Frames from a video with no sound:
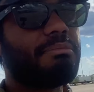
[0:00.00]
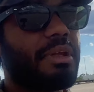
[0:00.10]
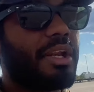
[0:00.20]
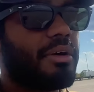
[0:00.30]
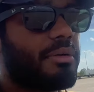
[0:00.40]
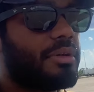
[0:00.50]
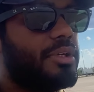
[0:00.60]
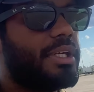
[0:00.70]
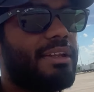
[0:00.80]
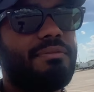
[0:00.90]

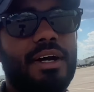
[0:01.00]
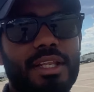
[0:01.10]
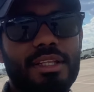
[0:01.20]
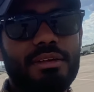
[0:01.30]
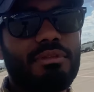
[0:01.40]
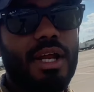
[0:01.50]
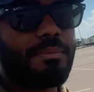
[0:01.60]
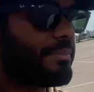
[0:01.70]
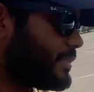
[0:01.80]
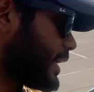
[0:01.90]
you can find the
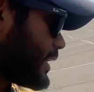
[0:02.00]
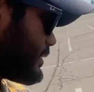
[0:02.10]
wrap like,